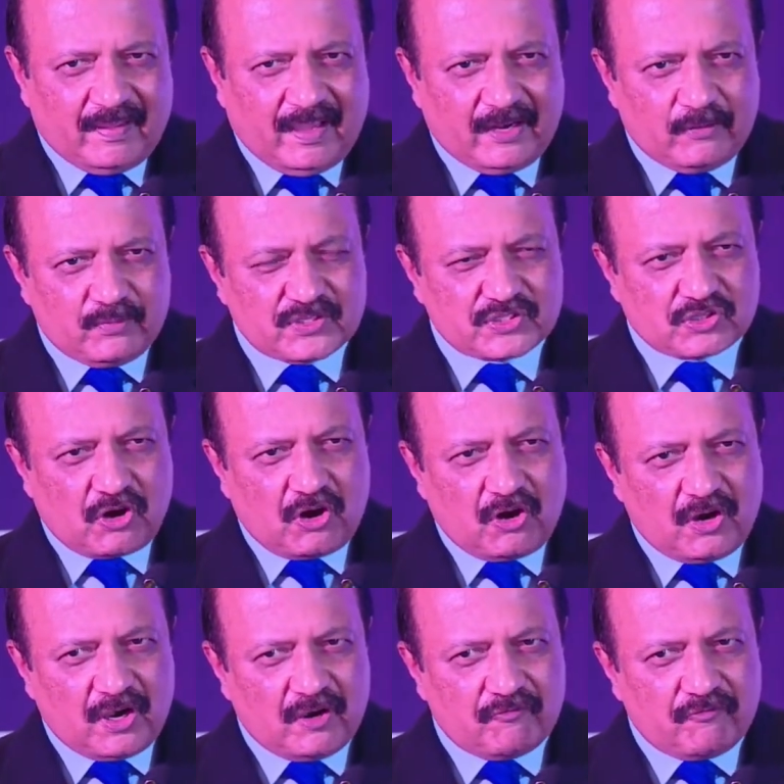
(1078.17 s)
and we
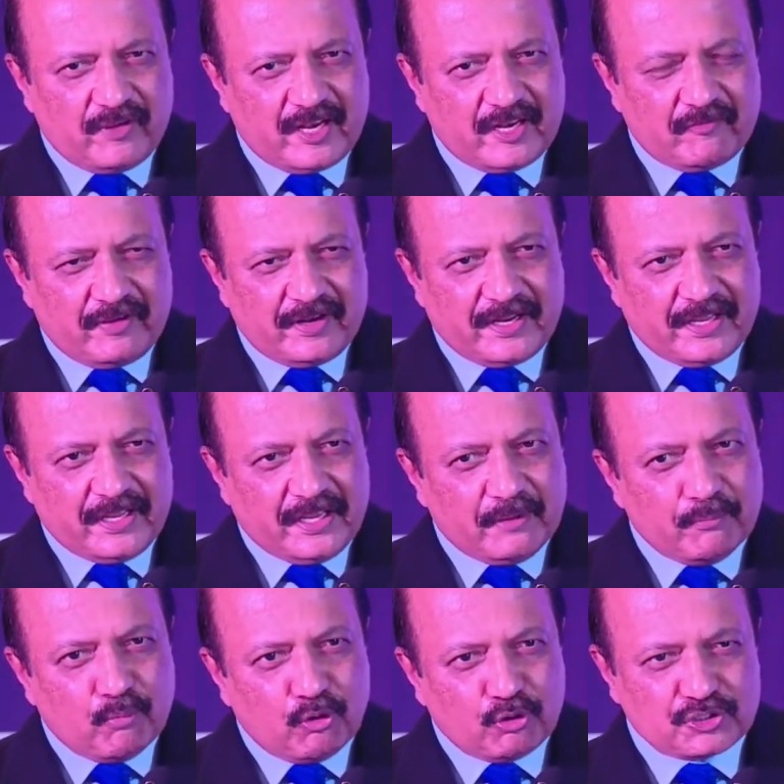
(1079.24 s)
saw a very, very
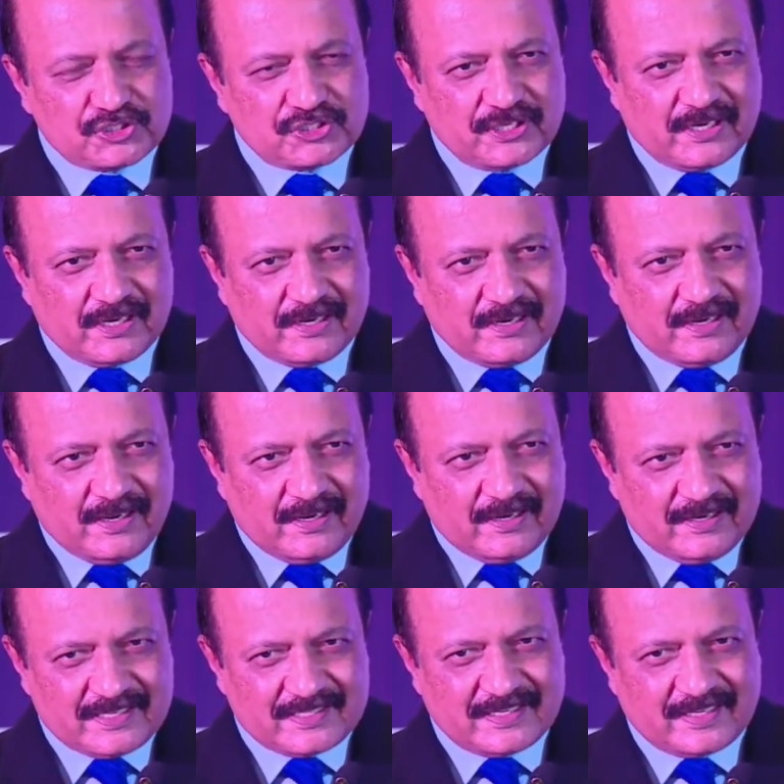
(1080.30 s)
emotional
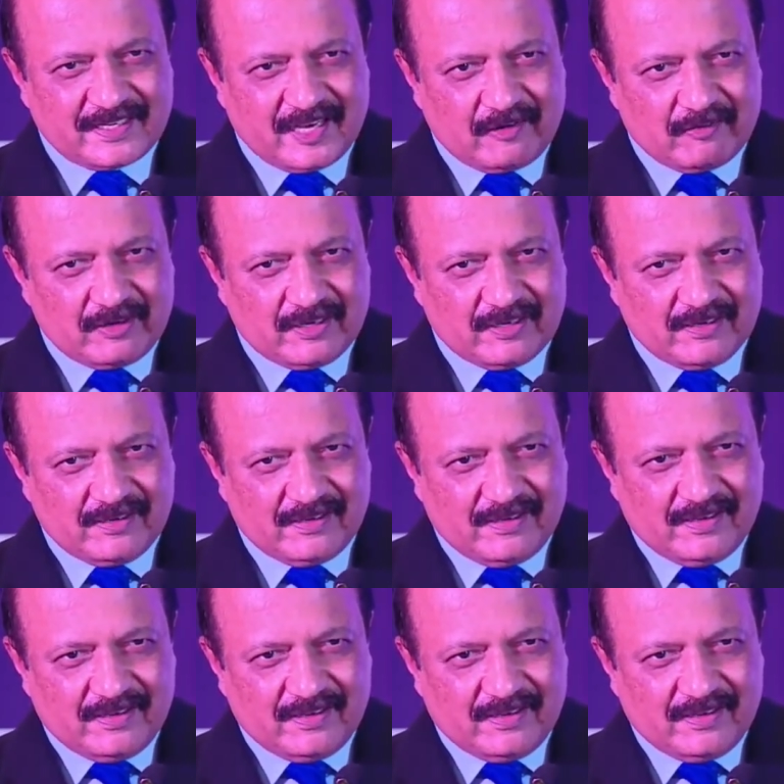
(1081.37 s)
district governor,